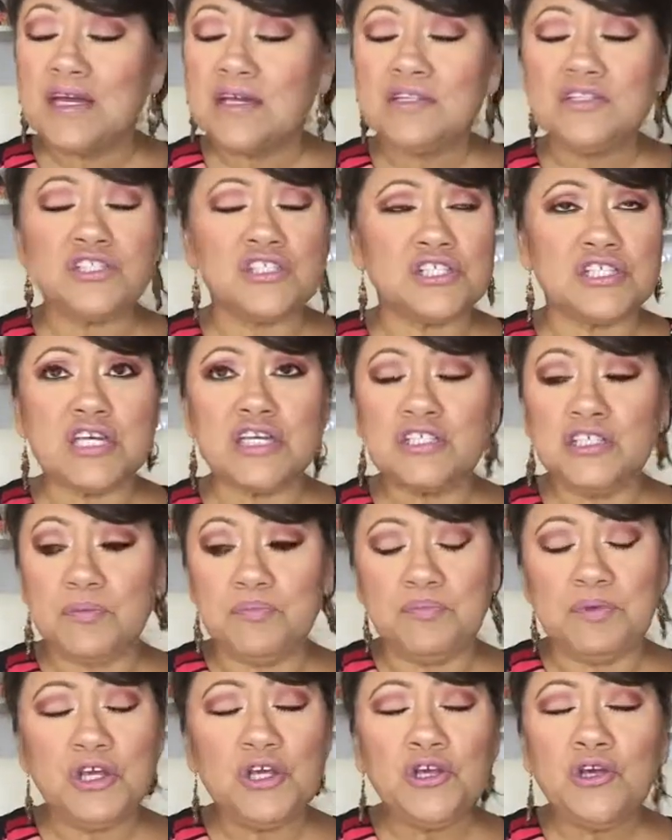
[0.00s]
such a
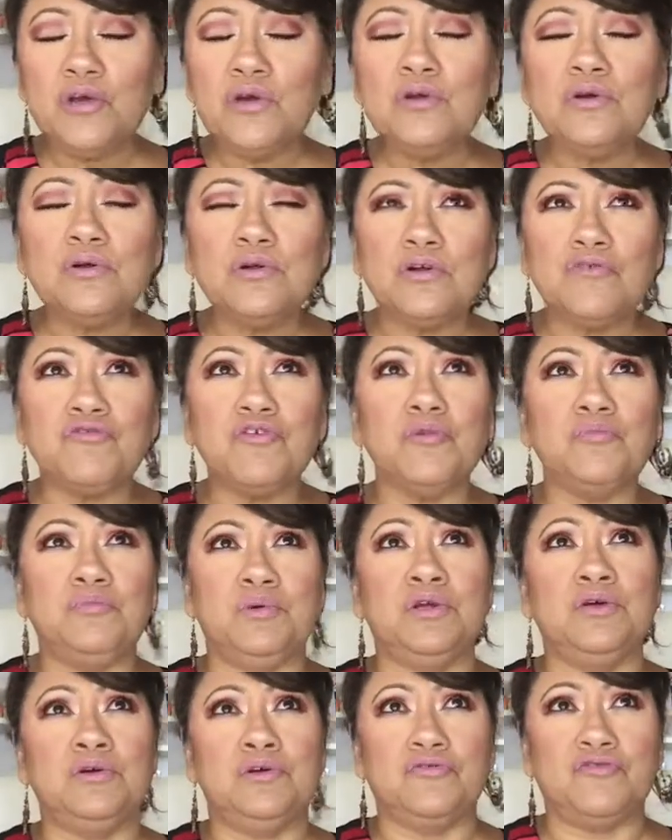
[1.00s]
beautiful
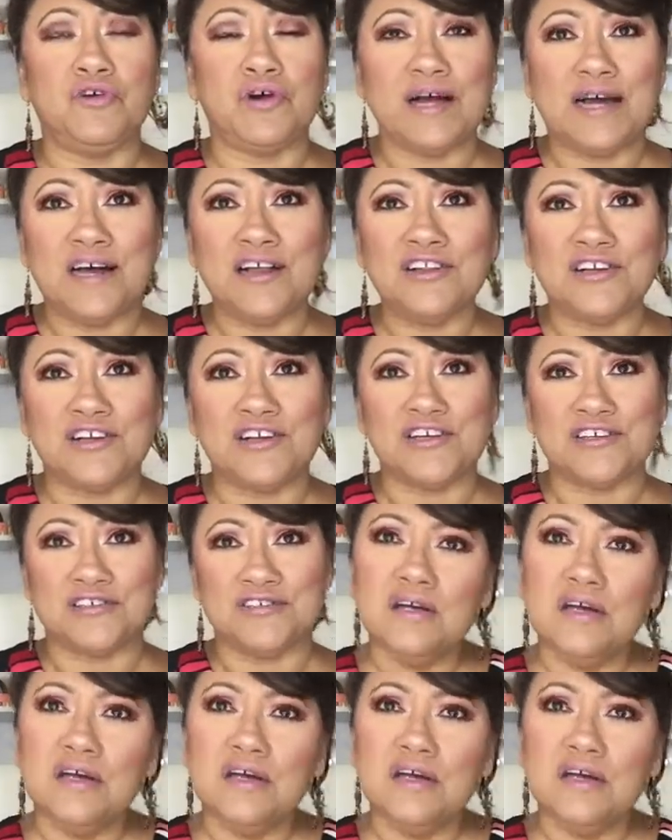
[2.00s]
beautiful color